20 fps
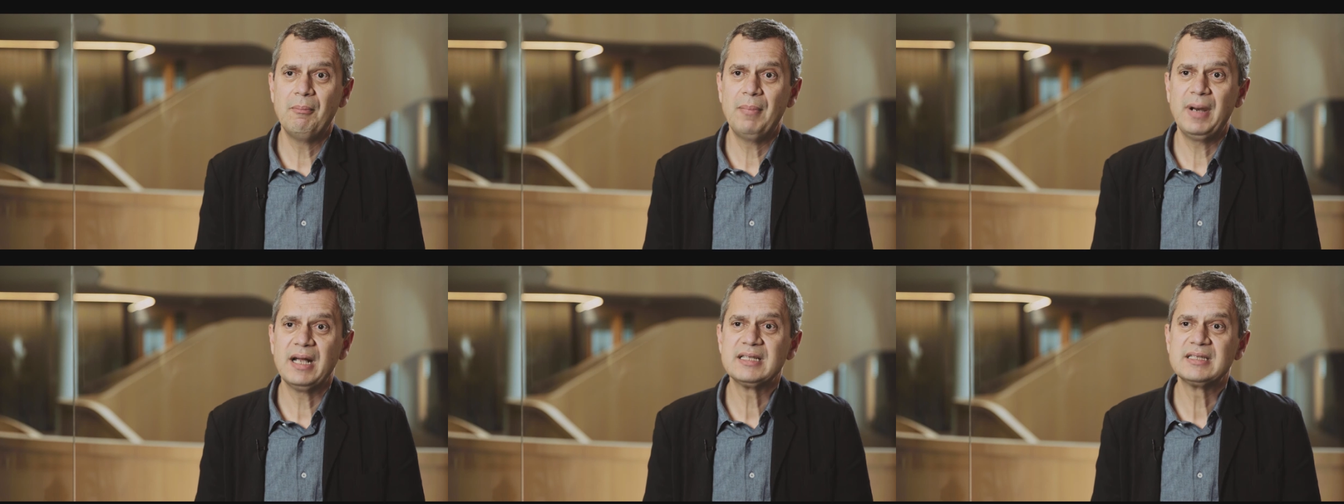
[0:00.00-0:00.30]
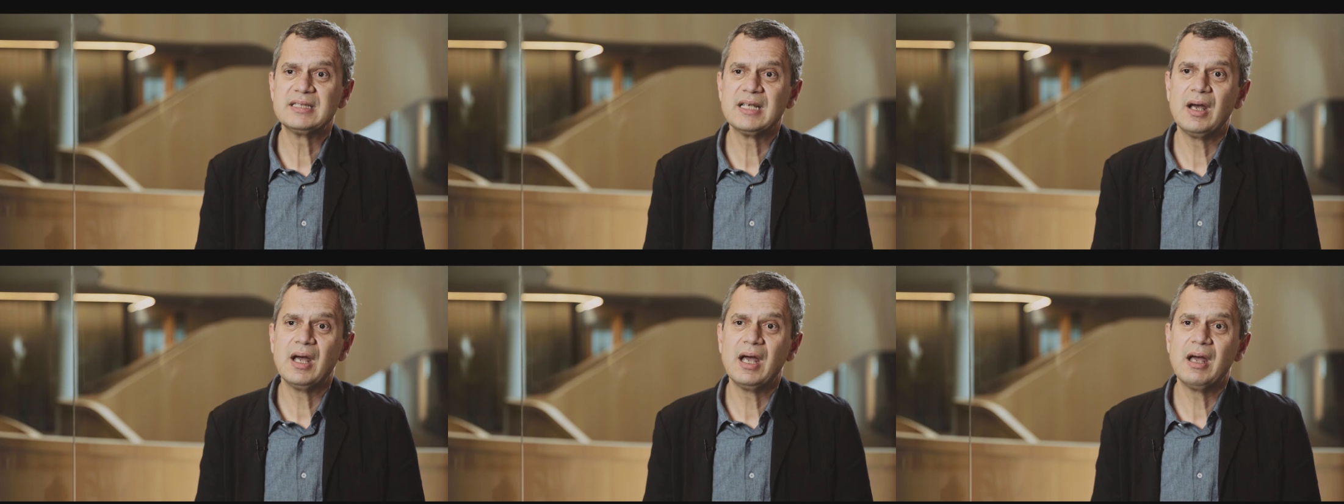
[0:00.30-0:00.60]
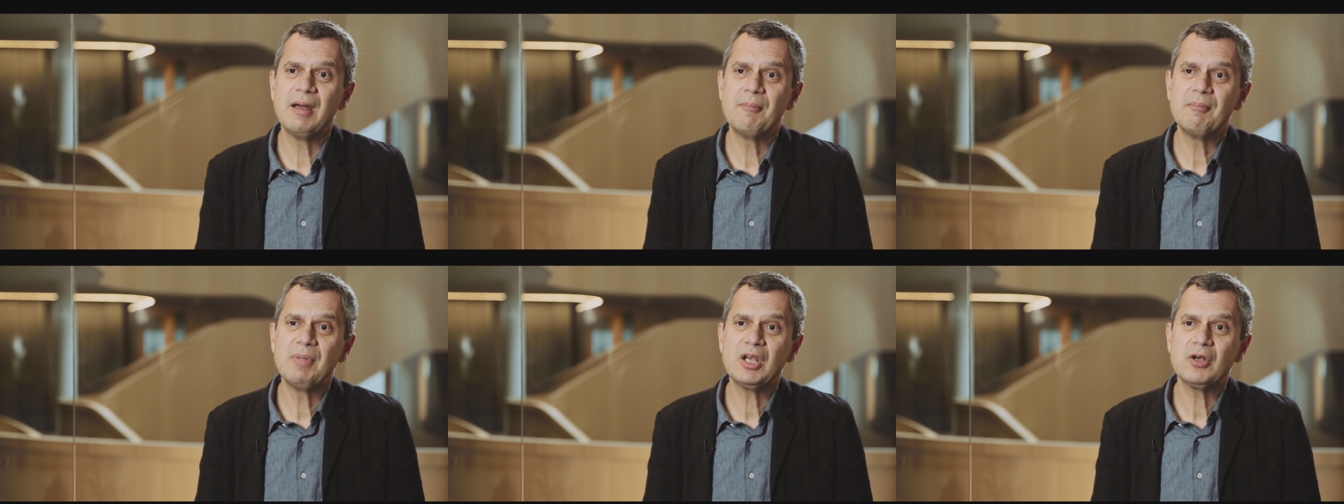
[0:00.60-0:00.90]

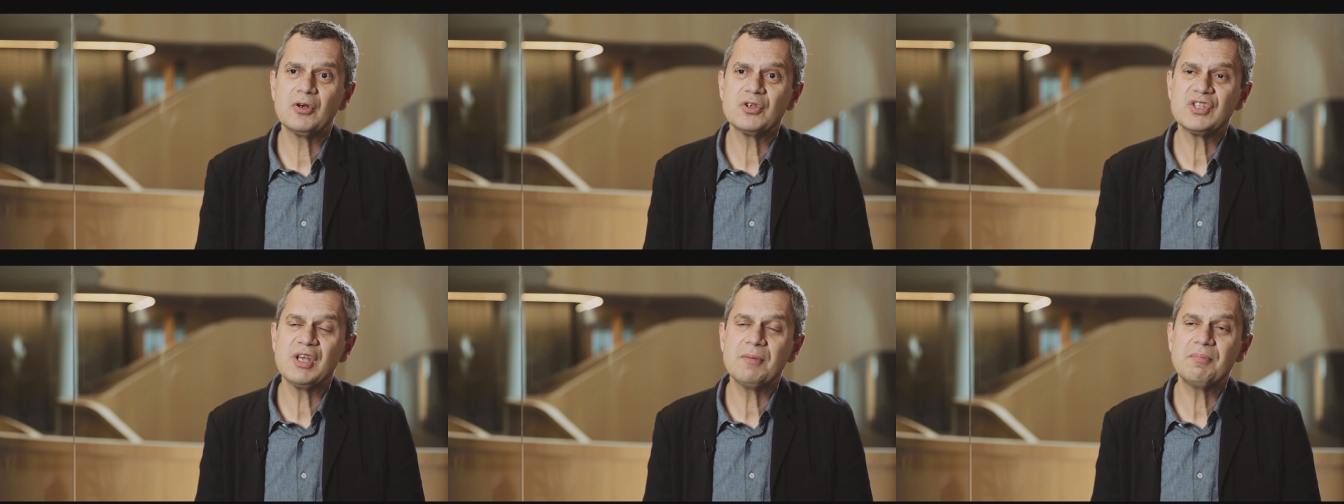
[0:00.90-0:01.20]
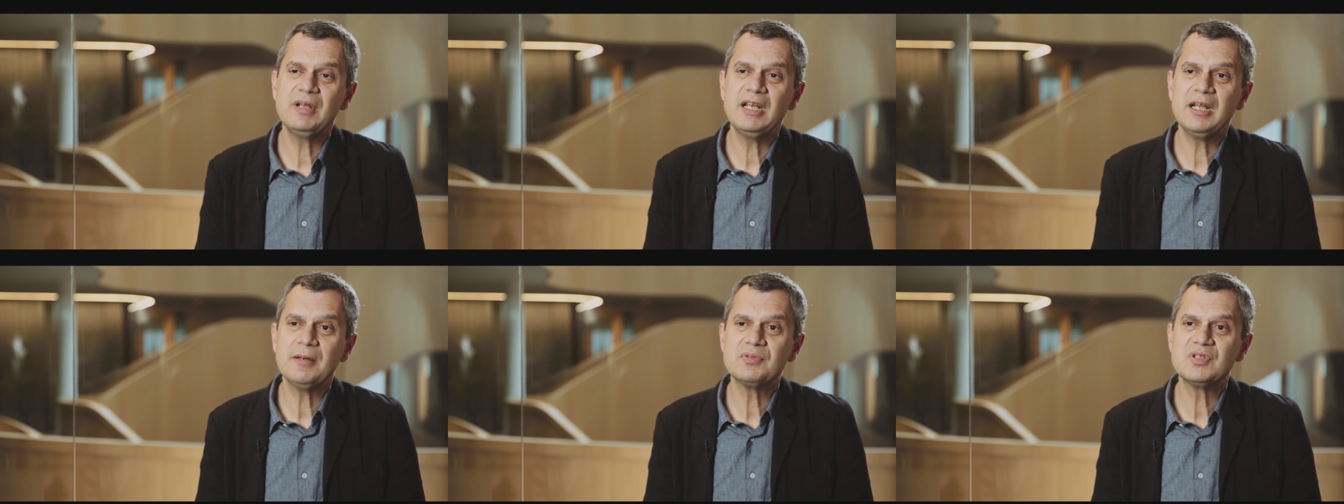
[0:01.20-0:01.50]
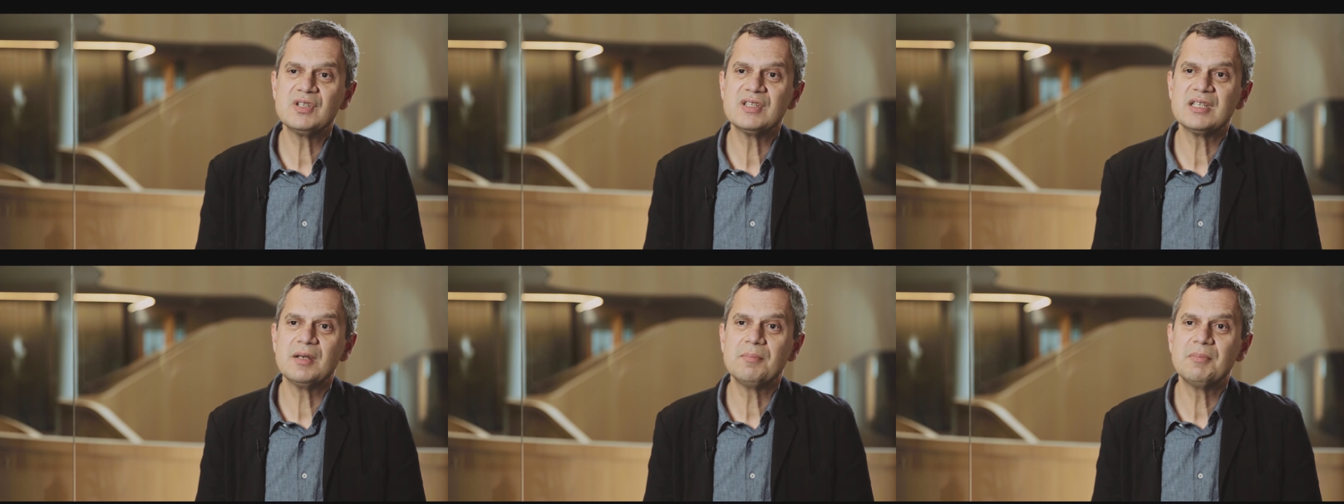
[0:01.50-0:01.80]
But because
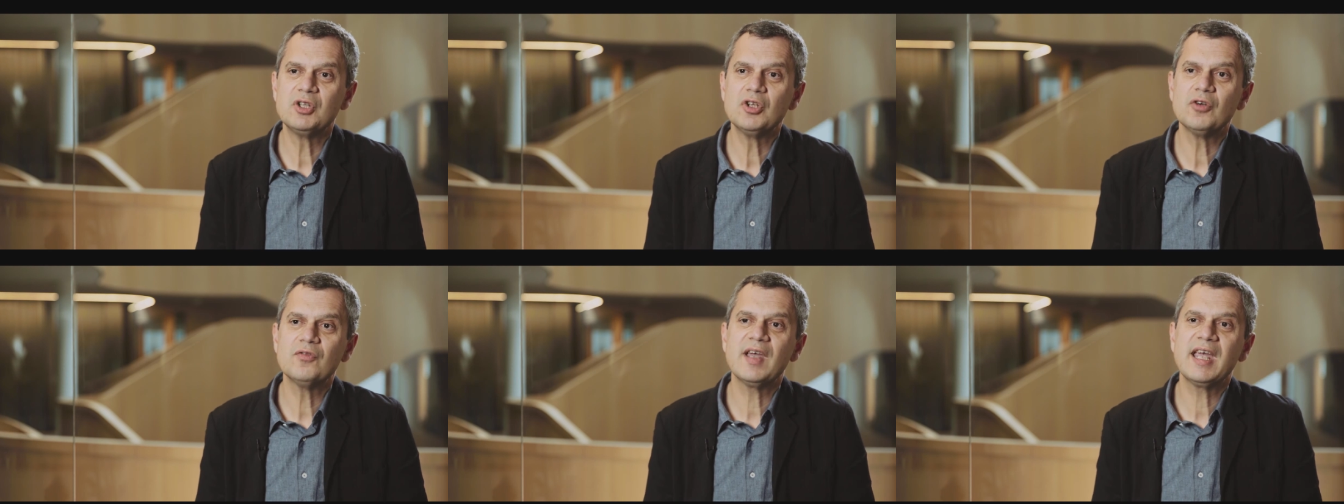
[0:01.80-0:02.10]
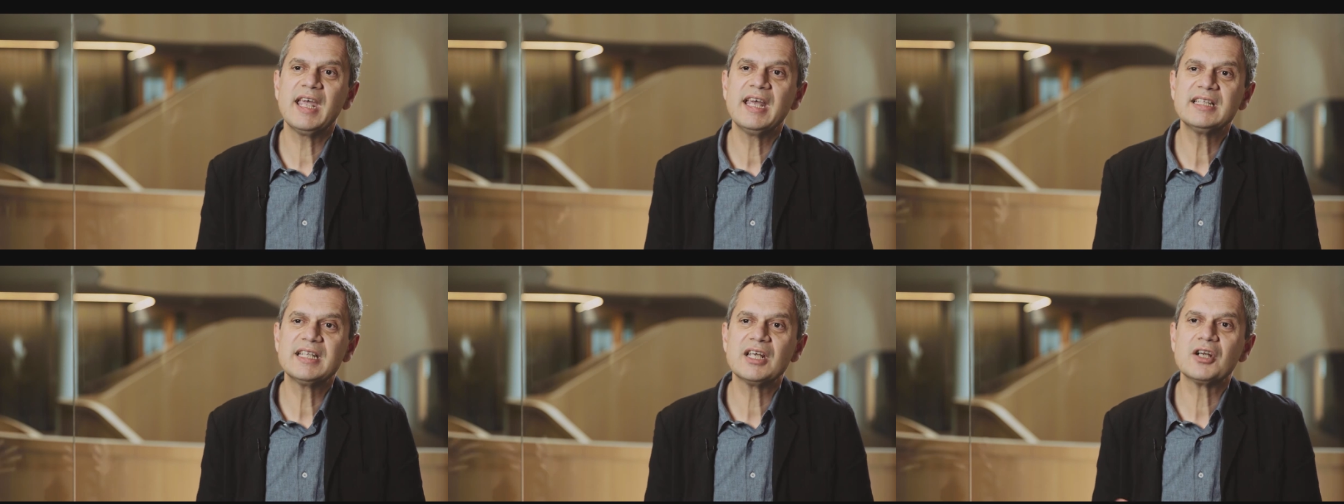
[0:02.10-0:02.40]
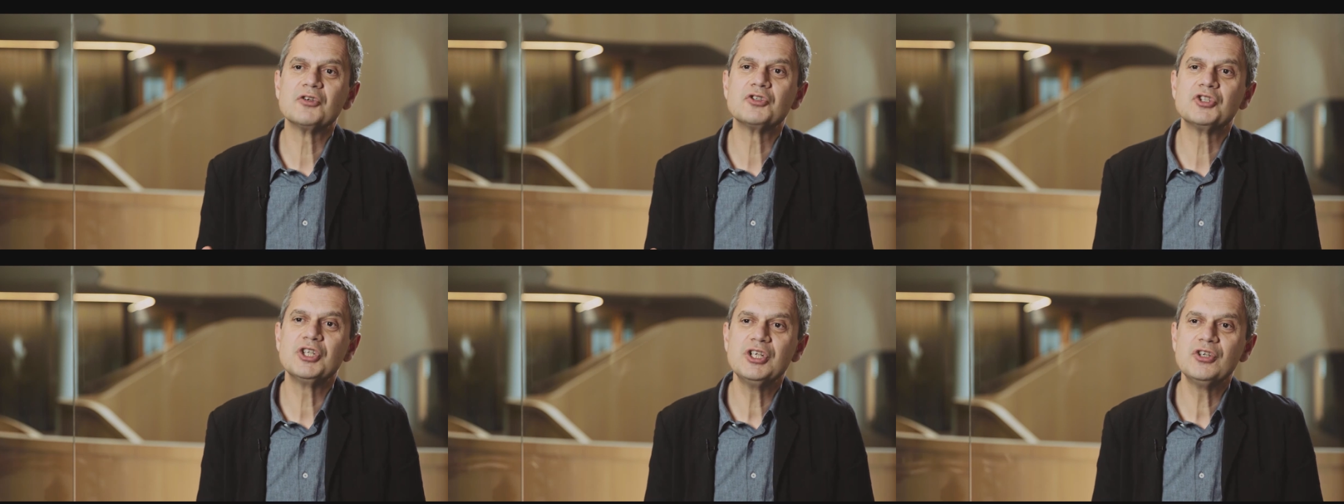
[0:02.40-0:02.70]
epilepsy is a bit of a
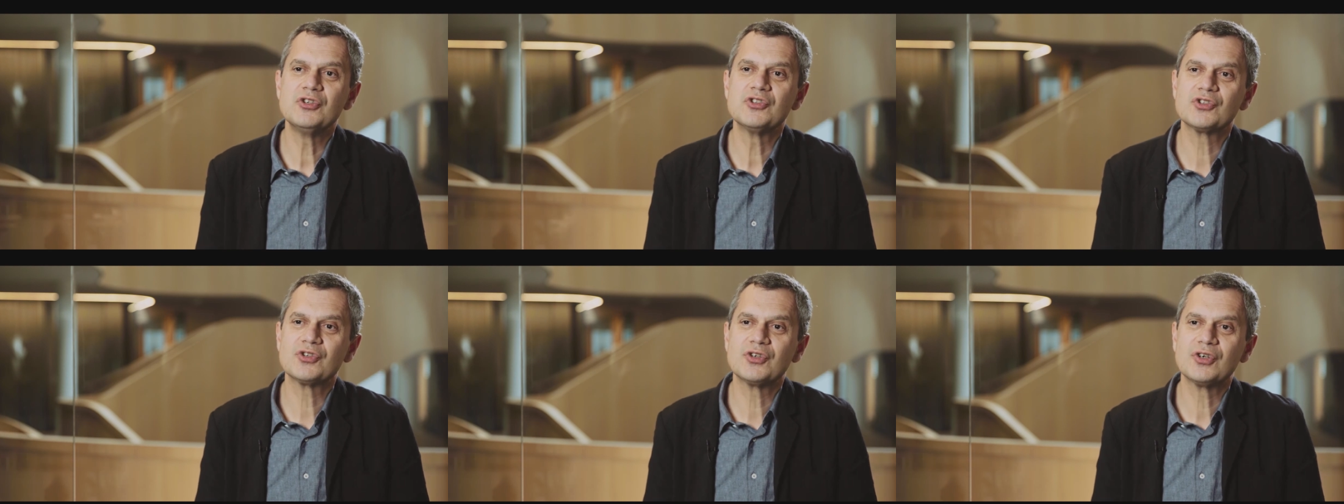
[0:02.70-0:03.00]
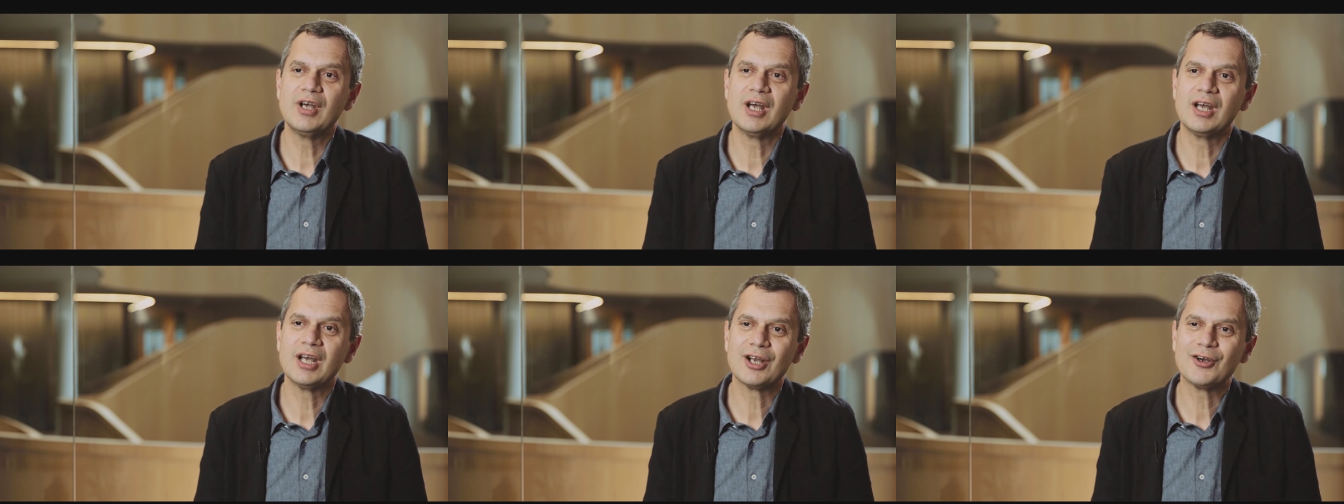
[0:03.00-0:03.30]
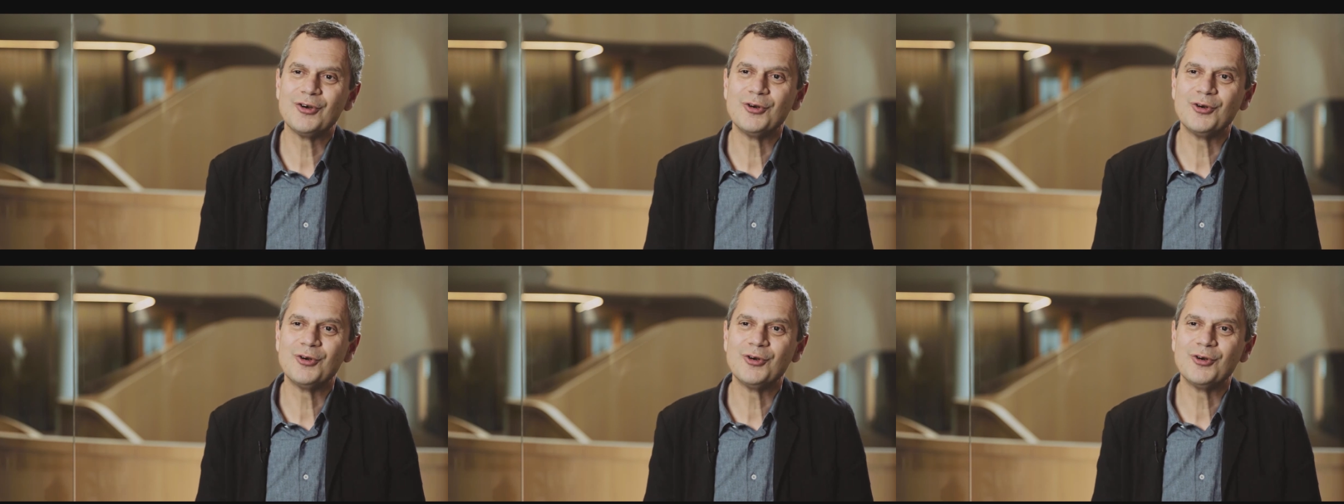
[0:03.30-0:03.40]
heterogeneous uh,